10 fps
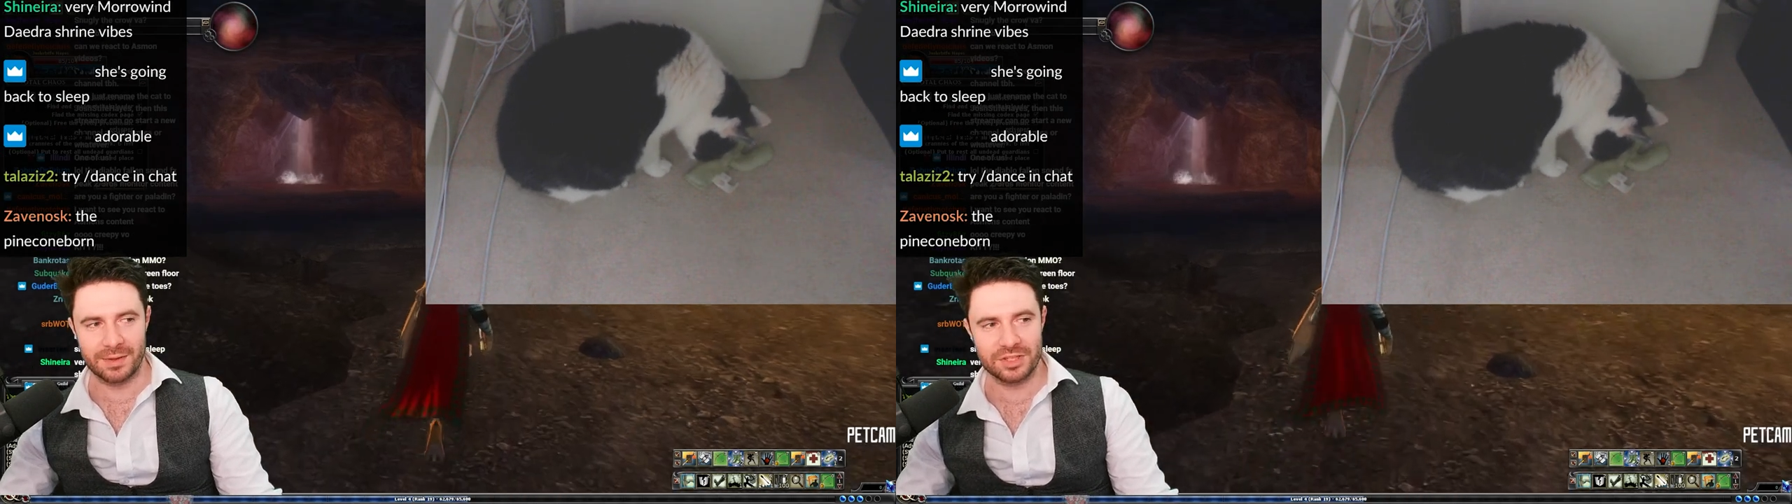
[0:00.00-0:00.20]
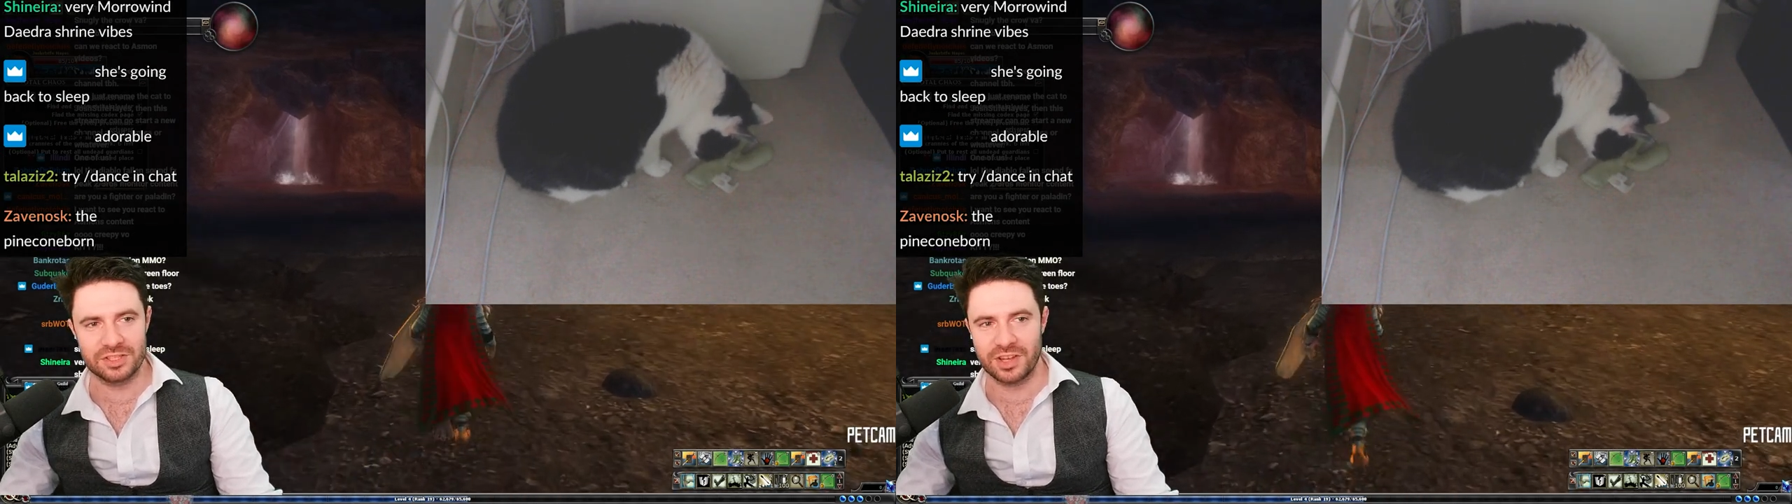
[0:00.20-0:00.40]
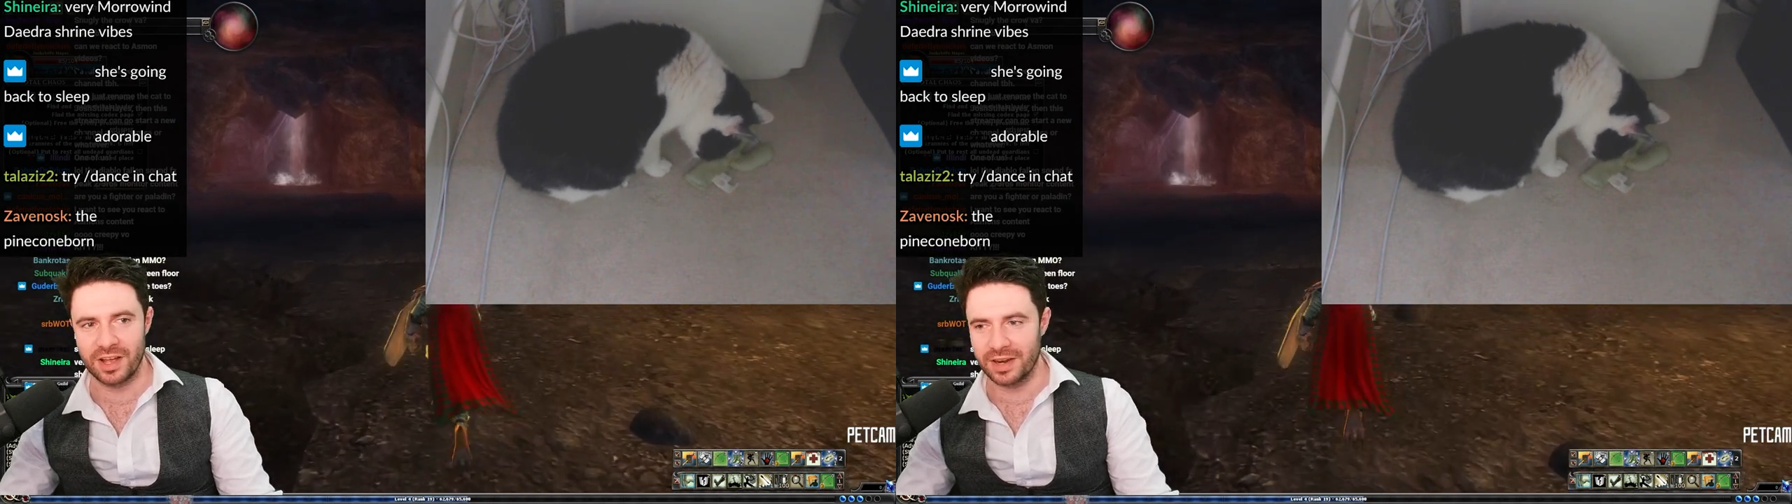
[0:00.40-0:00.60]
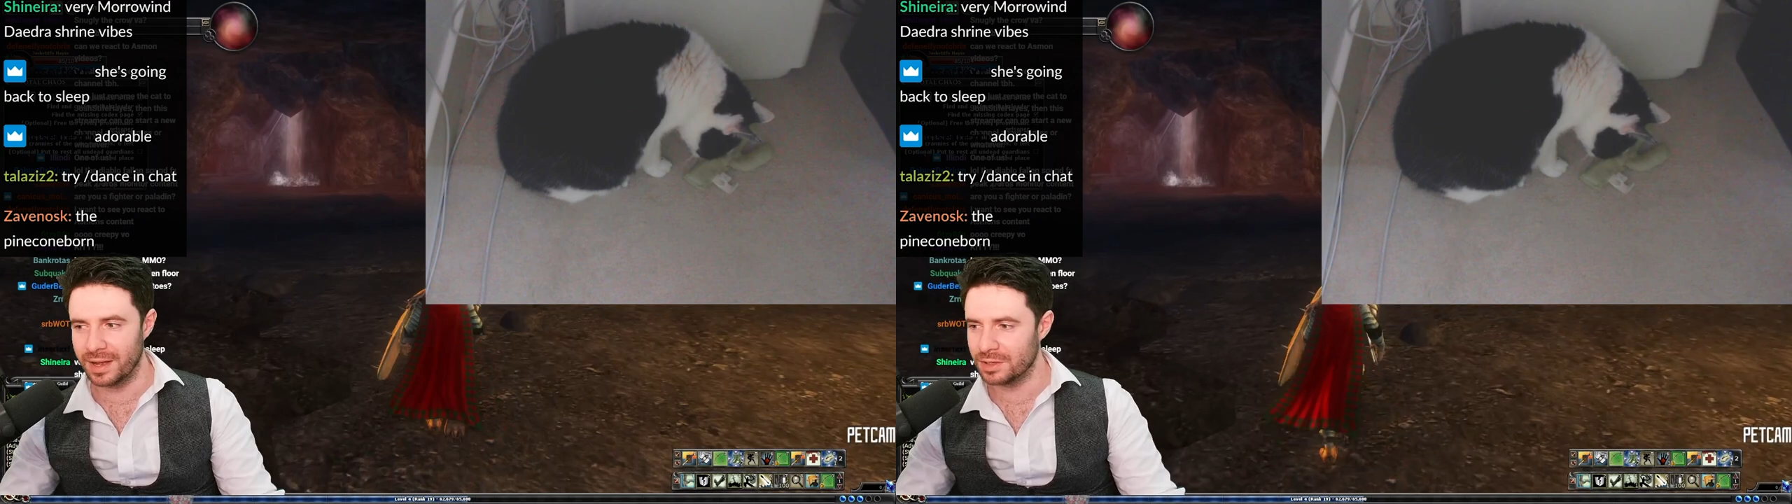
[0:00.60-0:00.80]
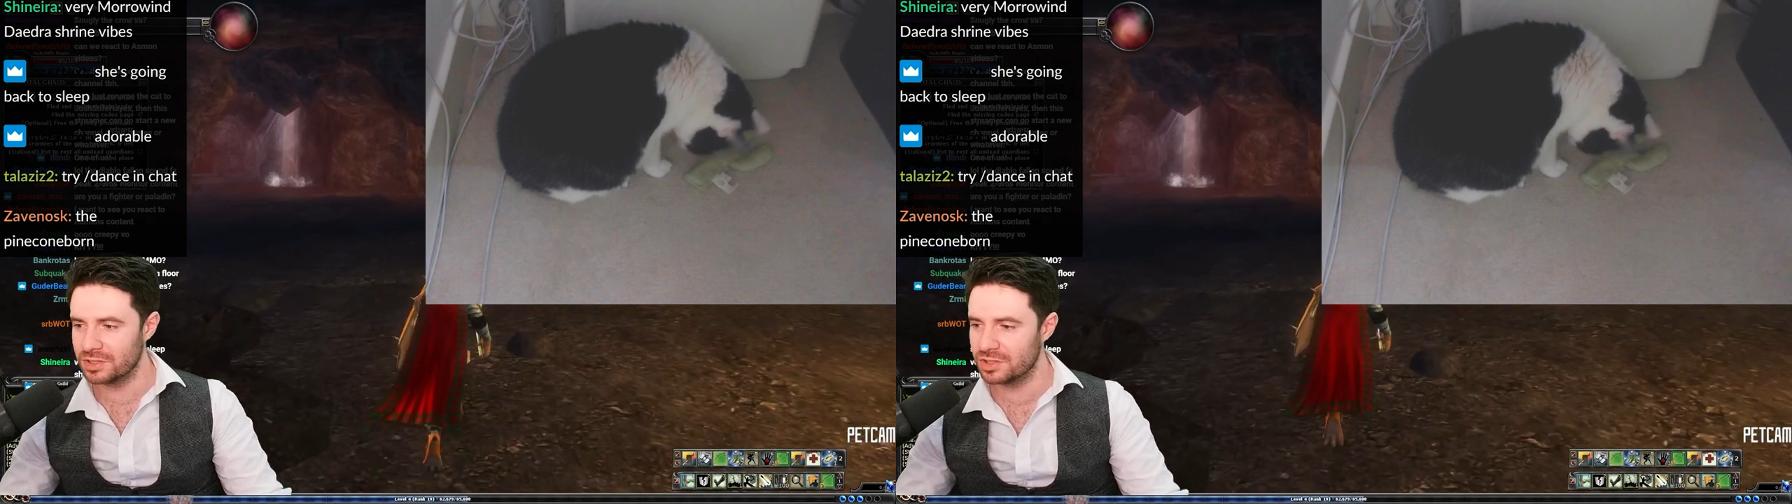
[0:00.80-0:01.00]
She's tired
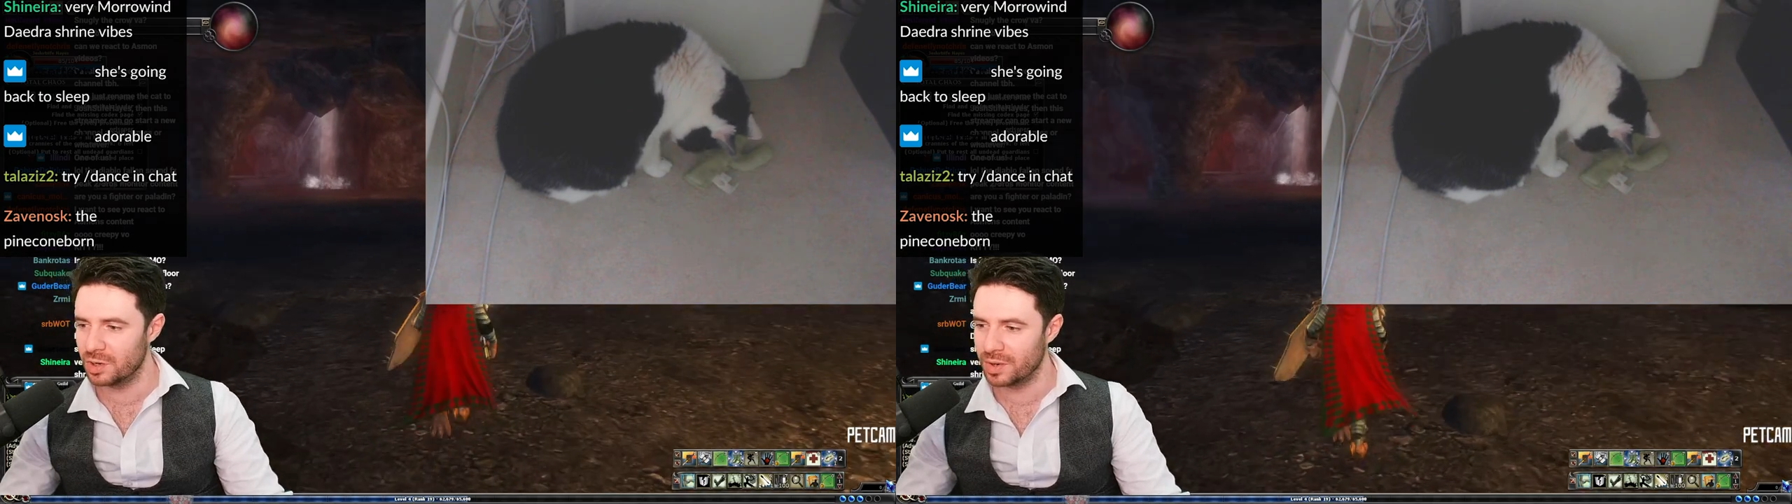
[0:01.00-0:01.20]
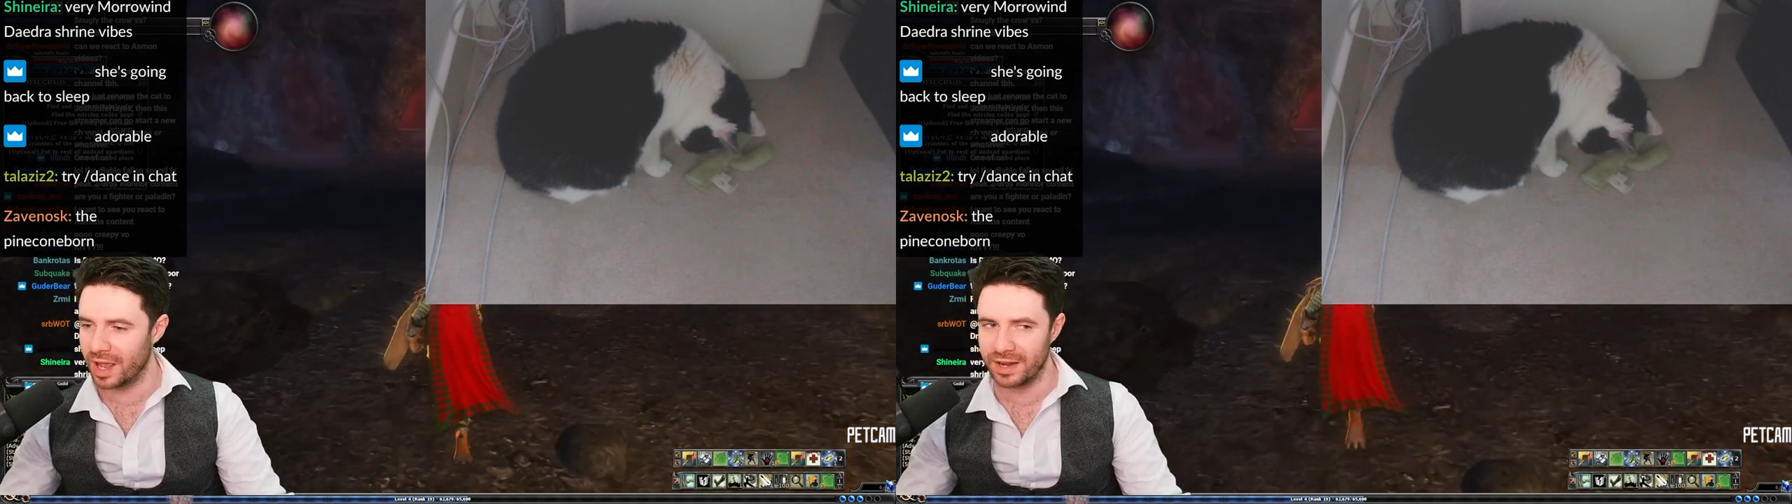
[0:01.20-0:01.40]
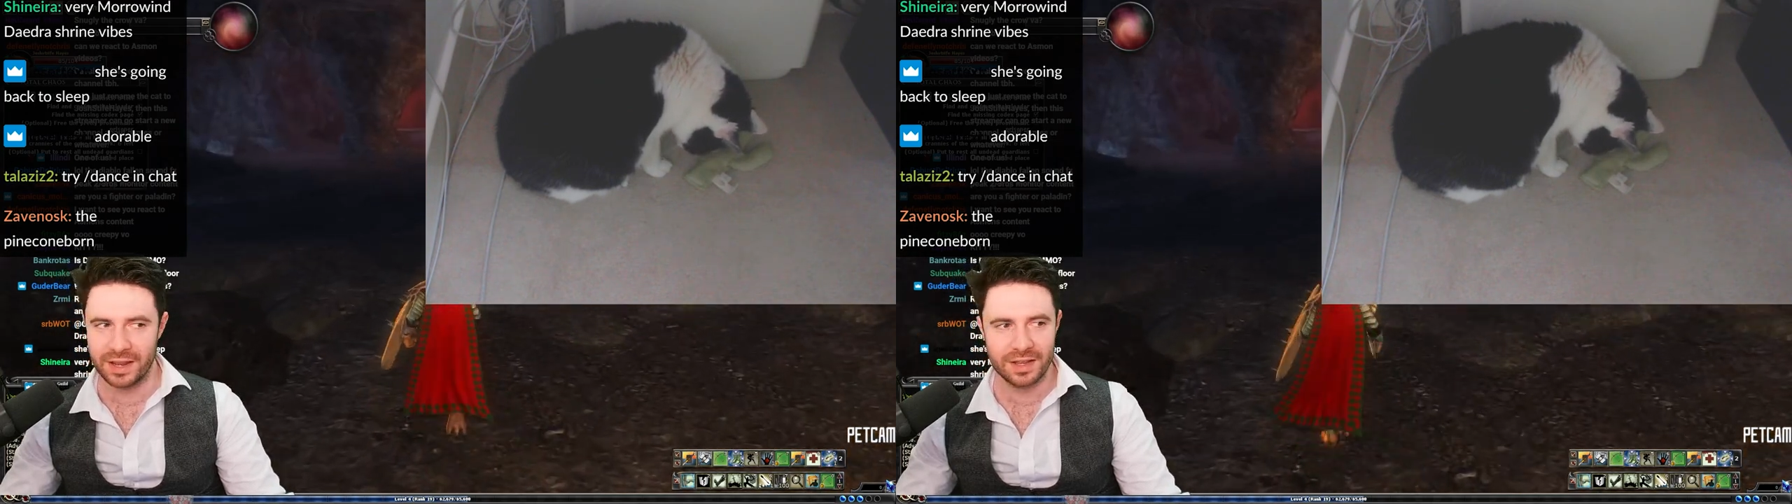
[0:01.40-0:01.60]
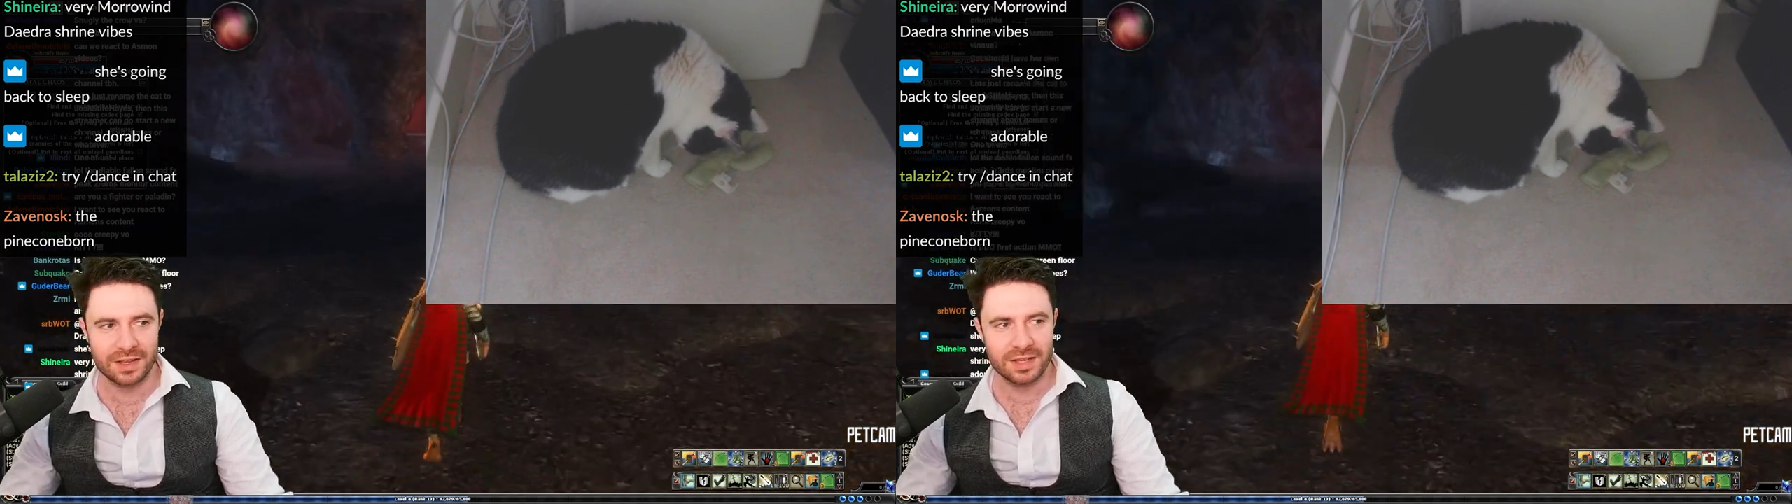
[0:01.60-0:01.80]
out. She's an old lady.